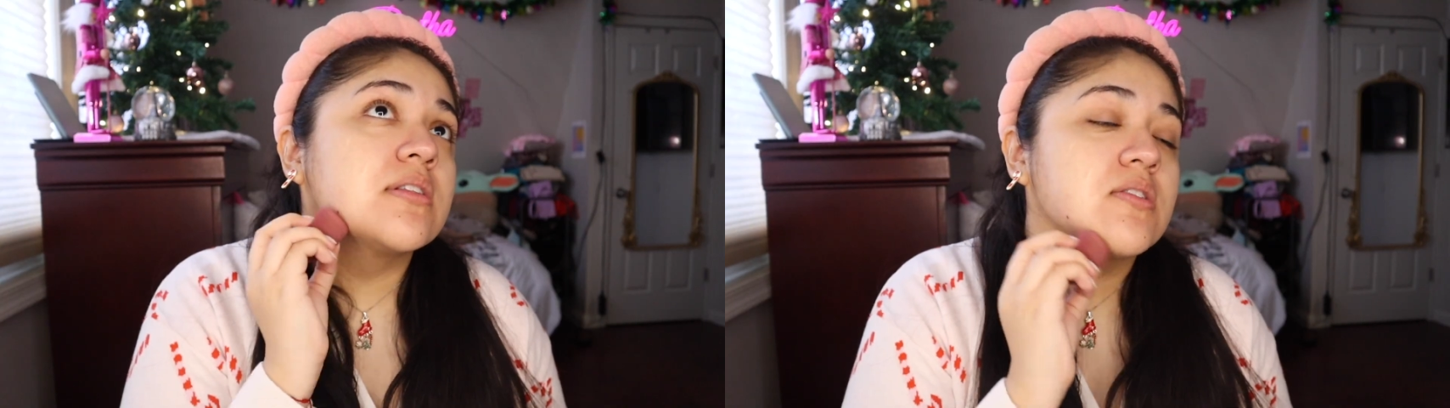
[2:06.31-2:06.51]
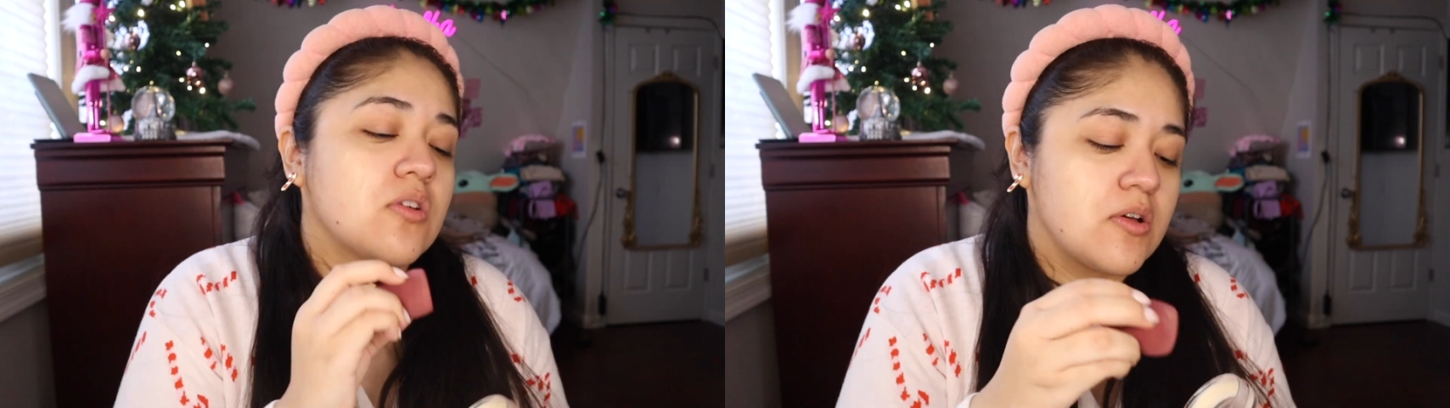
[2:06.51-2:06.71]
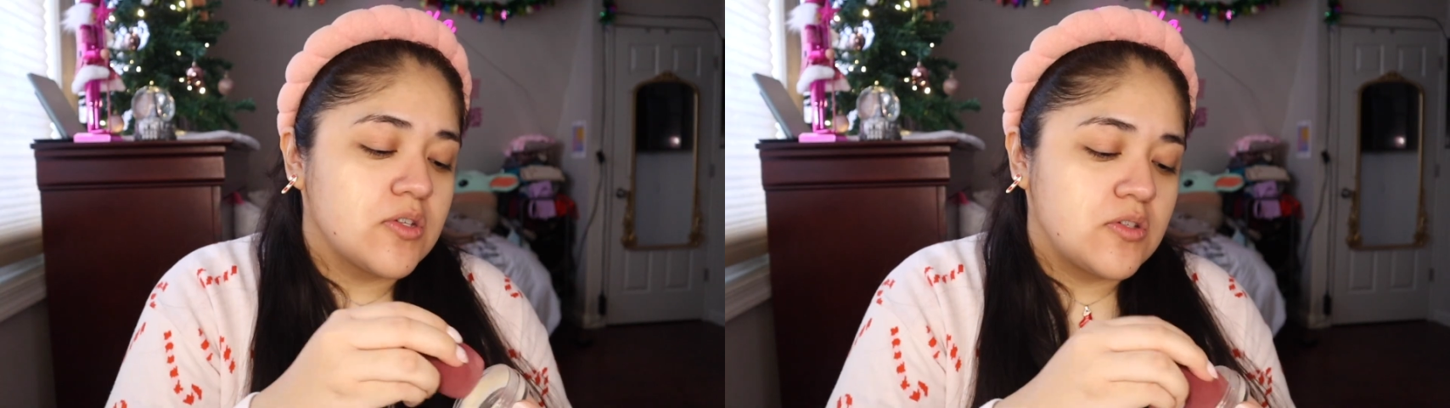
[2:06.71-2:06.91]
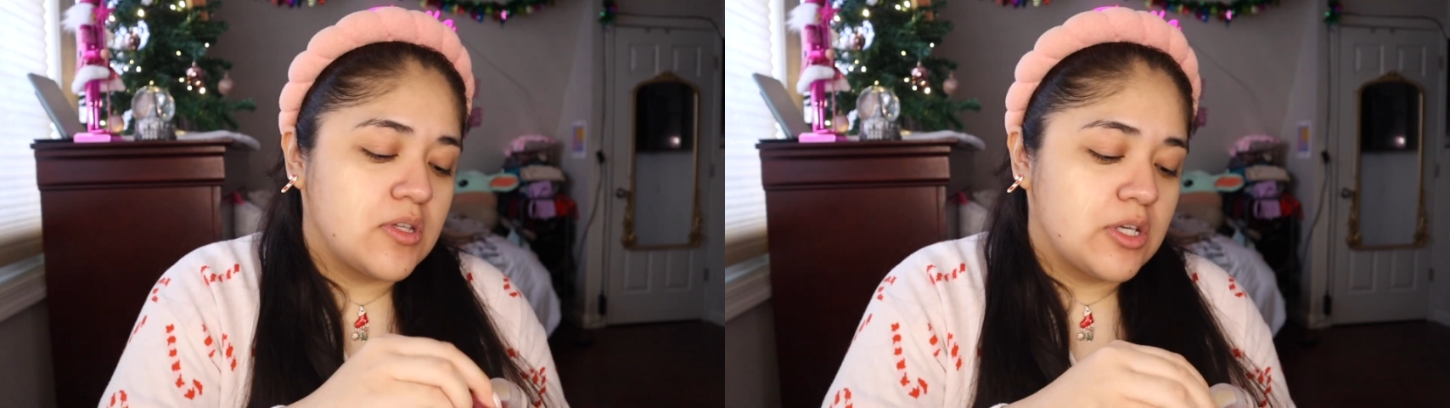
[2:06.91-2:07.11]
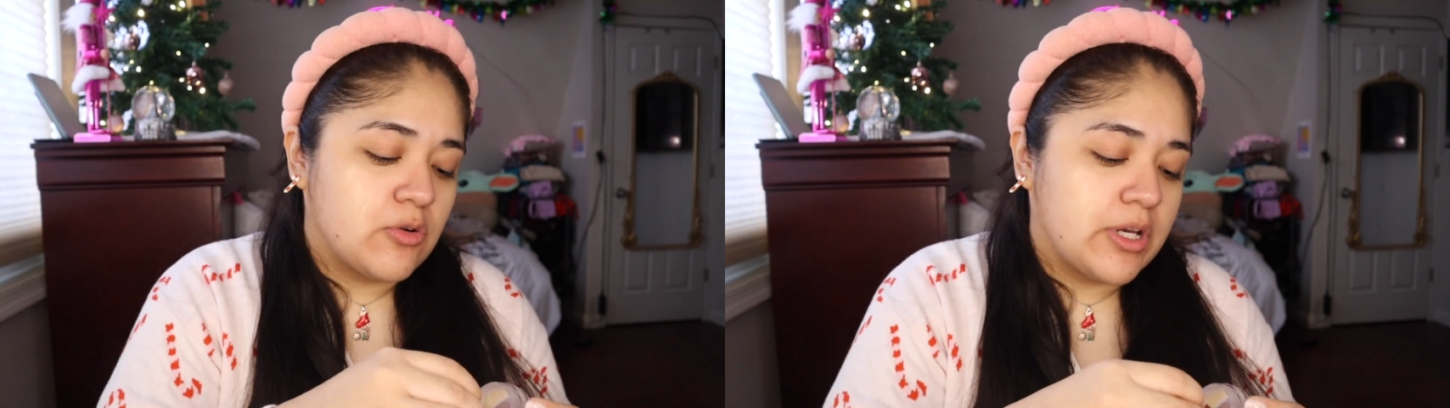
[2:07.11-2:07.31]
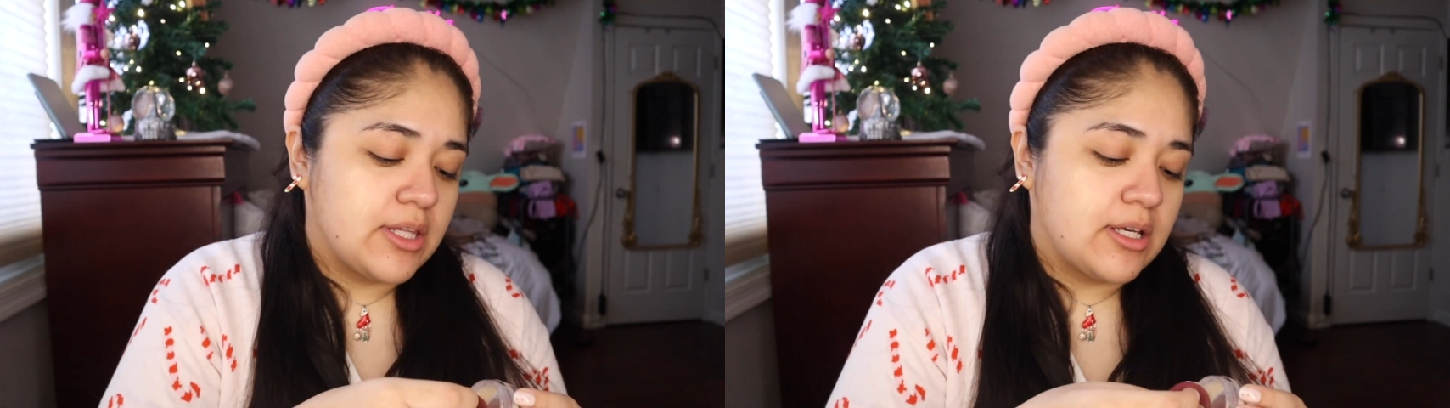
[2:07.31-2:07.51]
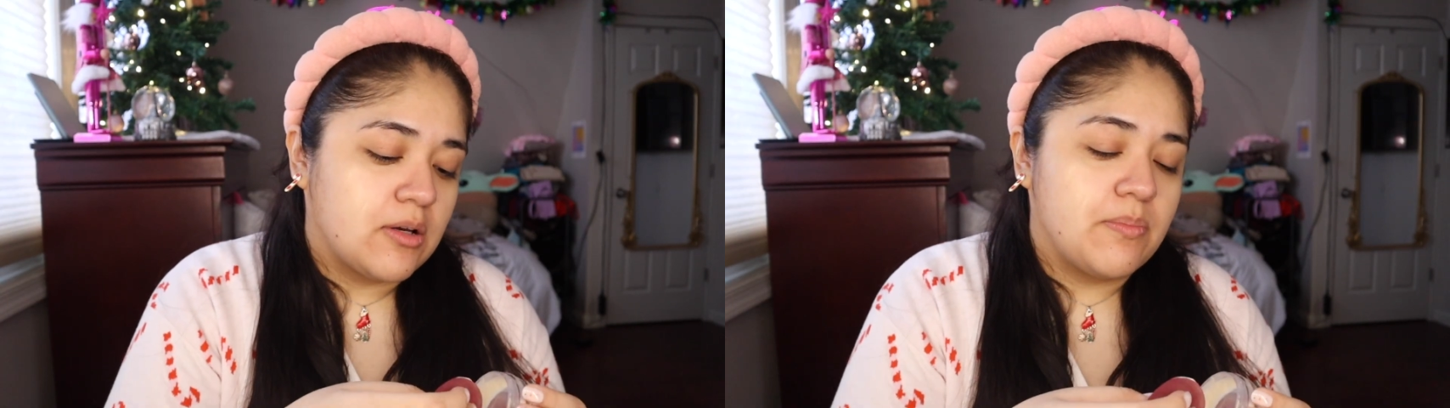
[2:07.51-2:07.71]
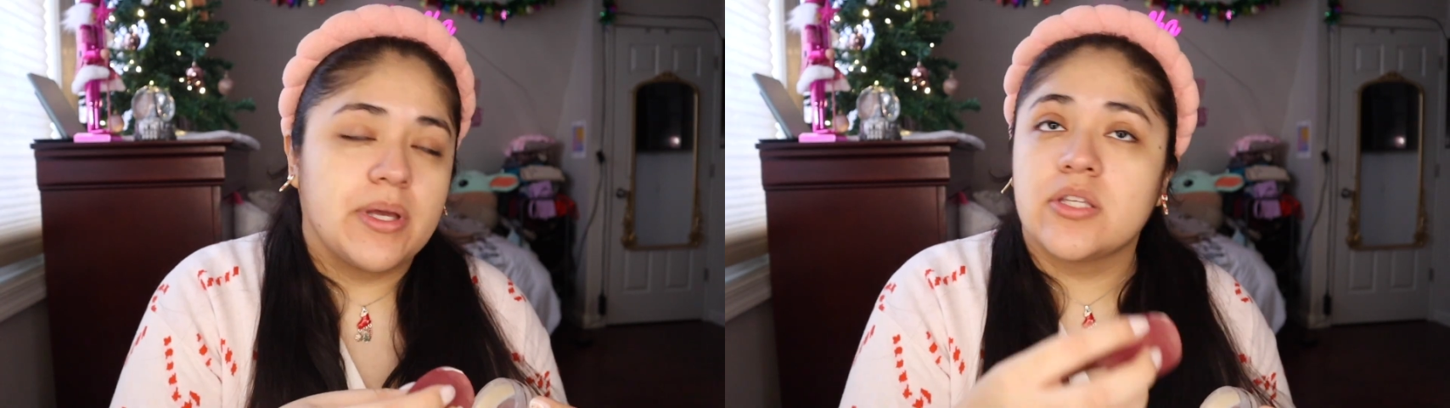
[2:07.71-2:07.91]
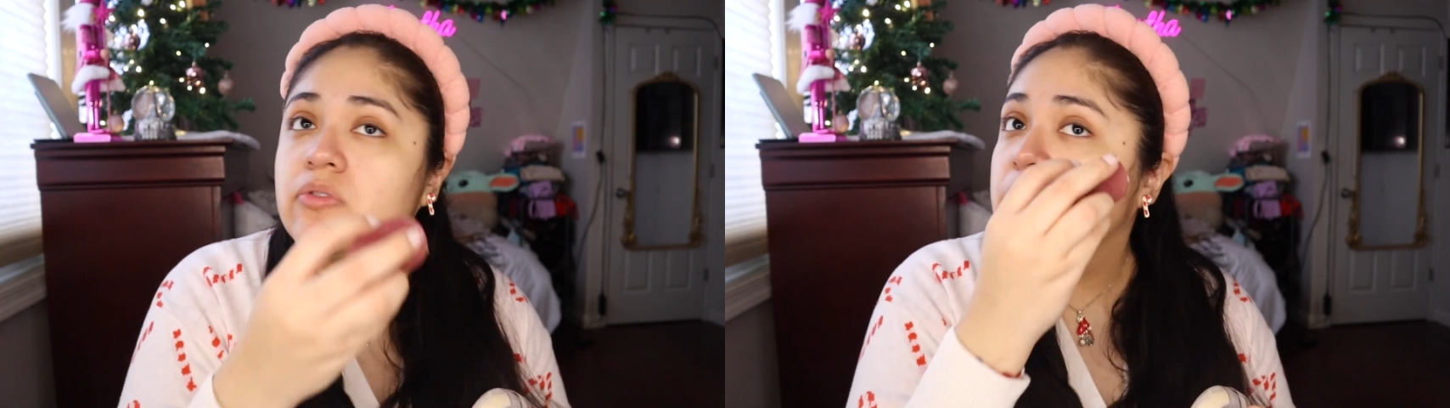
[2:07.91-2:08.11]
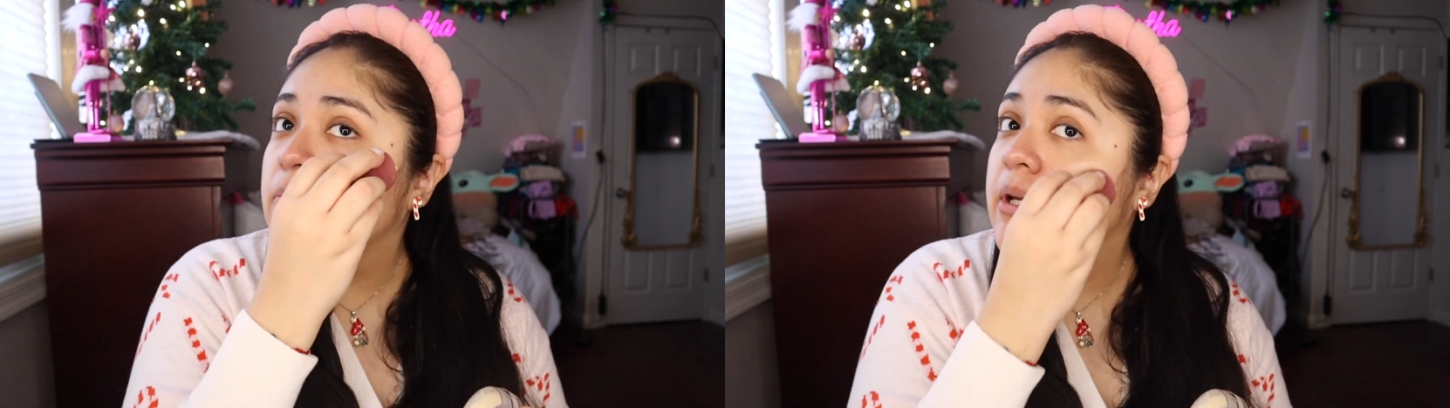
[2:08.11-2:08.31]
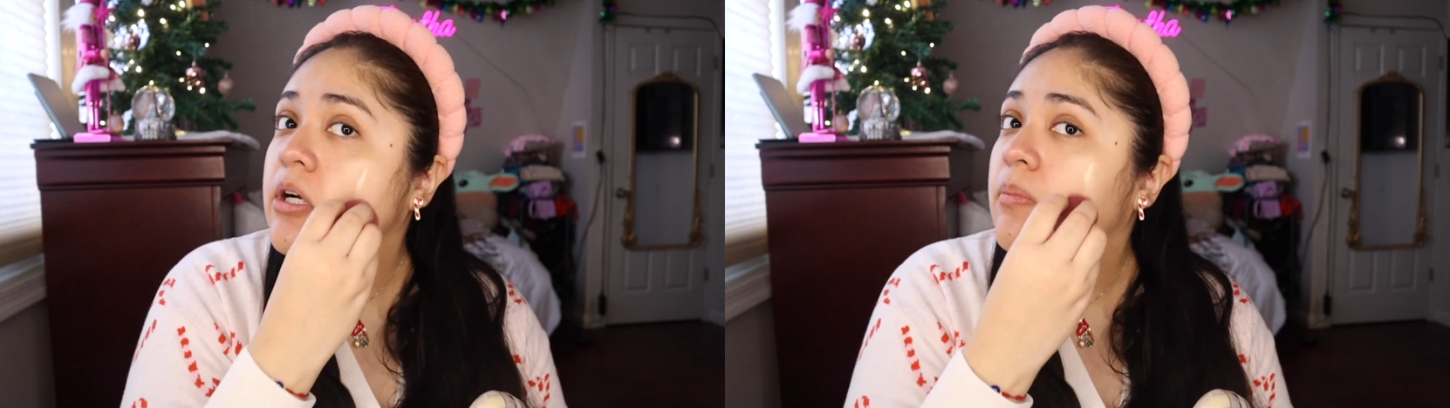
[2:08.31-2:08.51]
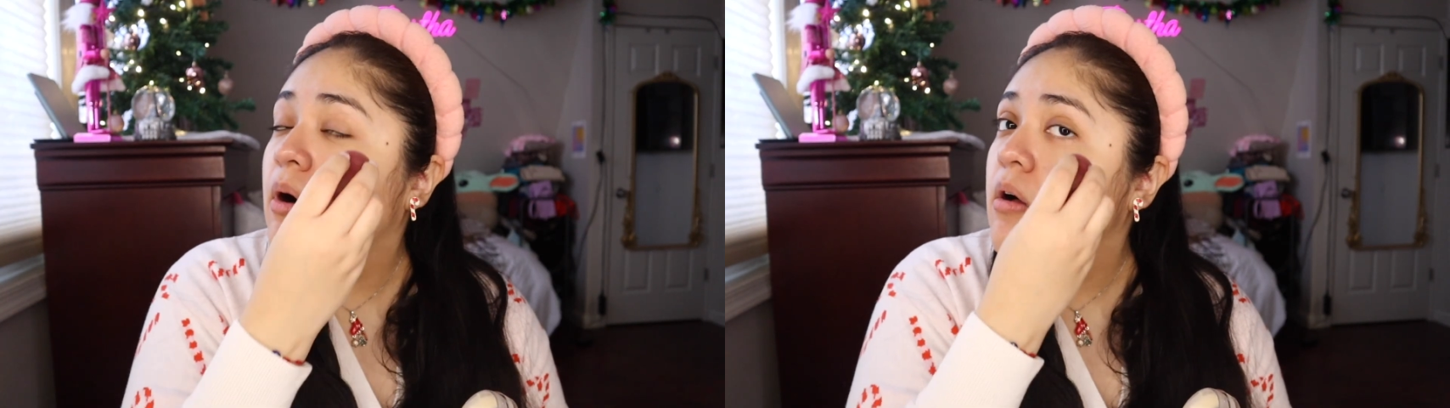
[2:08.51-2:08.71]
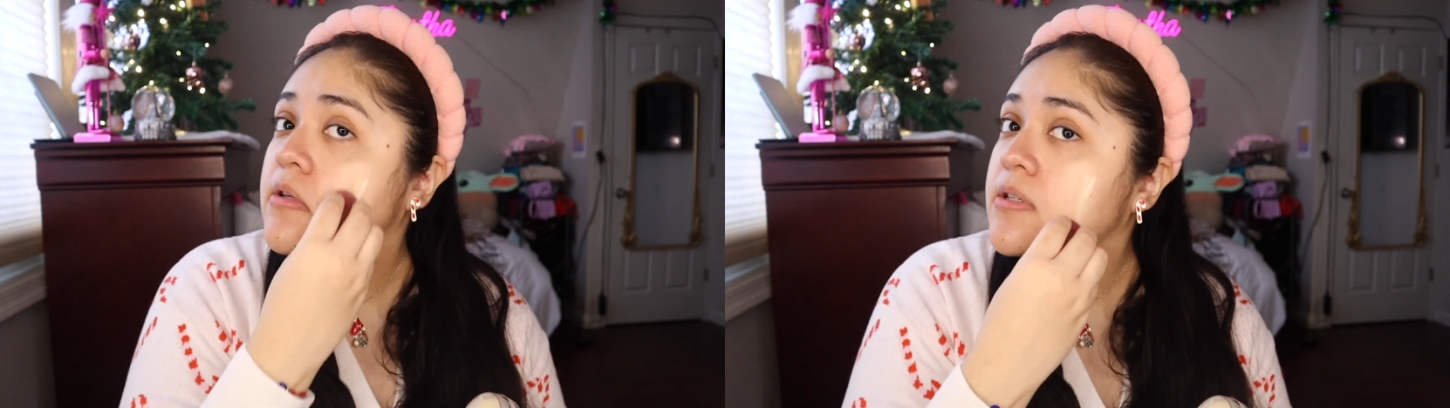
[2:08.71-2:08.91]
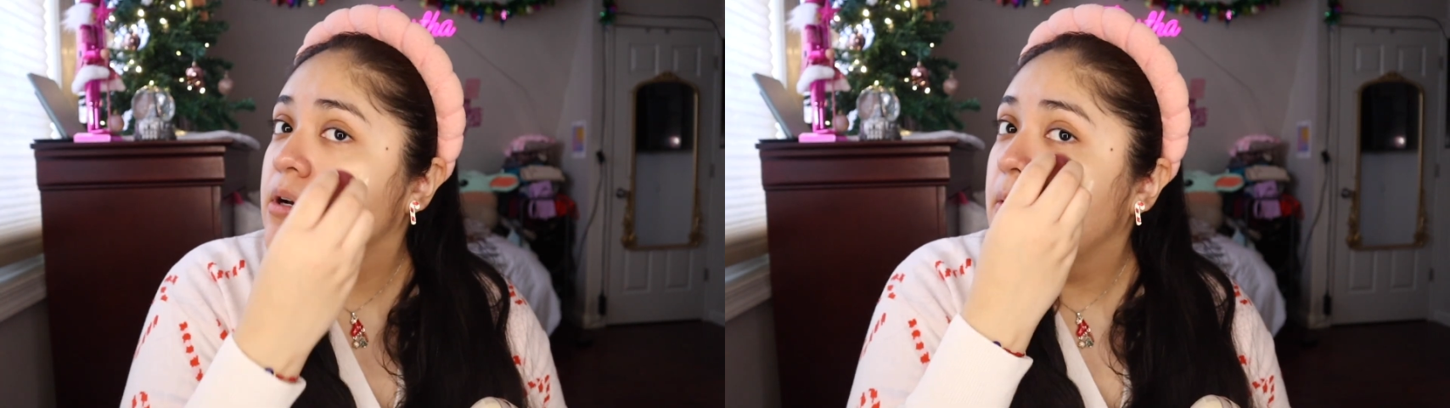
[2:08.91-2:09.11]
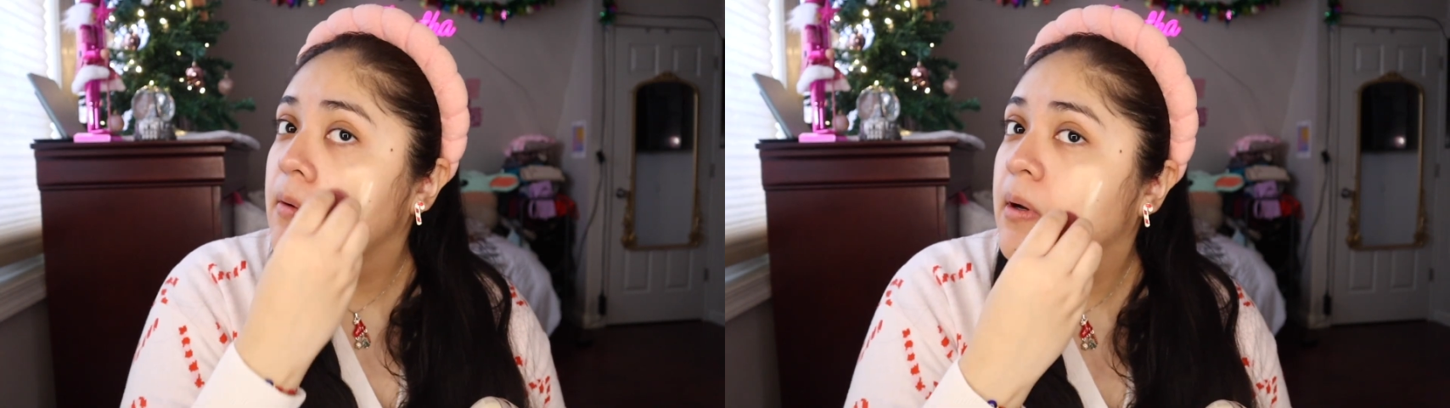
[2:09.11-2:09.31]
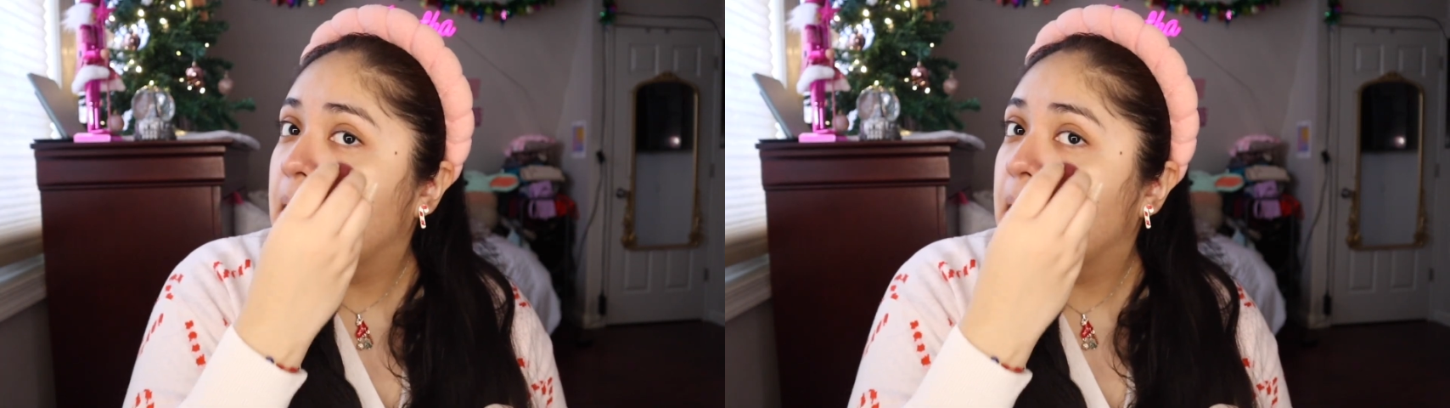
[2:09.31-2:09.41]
This is also to like create like a base for your makeup also,